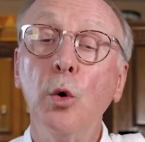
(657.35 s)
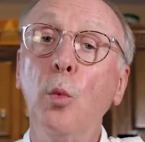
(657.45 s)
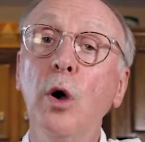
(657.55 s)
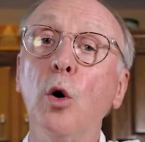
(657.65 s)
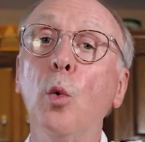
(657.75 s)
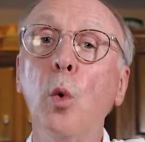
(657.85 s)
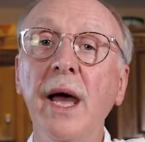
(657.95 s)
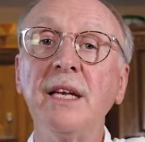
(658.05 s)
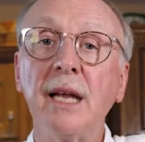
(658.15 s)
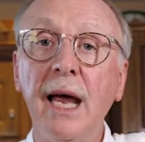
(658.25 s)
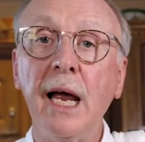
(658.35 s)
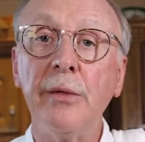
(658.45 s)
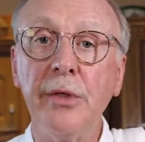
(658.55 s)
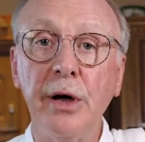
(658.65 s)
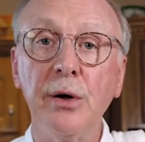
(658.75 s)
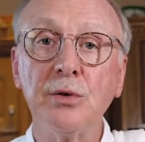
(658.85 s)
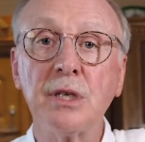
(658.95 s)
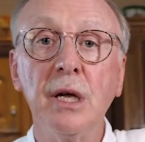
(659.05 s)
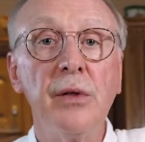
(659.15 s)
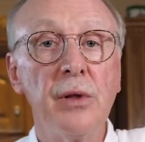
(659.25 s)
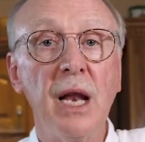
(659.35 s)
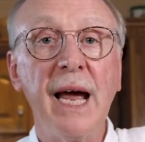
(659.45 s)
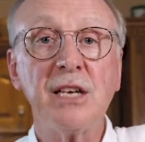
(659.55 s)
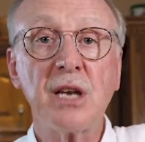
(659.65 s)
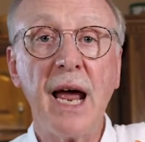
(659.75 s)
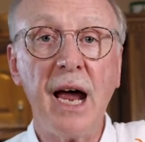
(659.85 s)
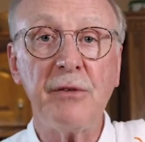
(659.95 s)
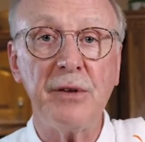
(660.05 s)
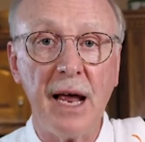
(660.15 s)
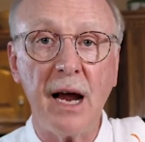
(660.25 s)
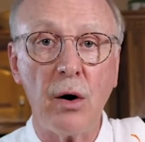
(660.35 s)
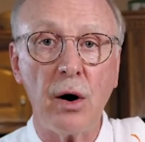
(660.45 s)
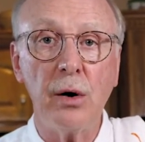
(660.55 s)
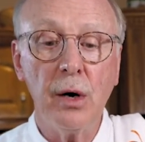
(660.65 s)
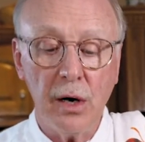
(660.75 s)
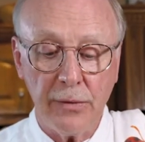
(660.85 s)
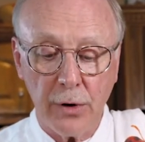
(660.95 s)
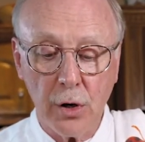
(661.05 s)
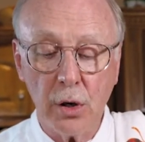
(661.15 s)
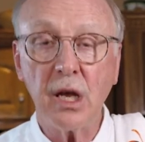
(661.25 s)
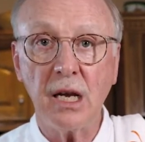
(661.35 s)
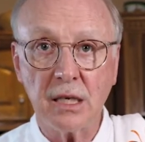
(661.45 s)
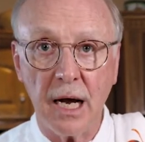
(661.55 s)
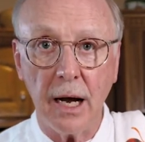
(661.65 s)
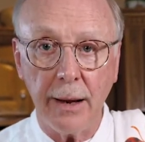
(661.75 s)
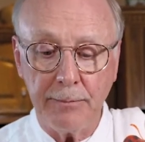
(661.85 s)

We'll wait to add those last half an hour of the cooking time.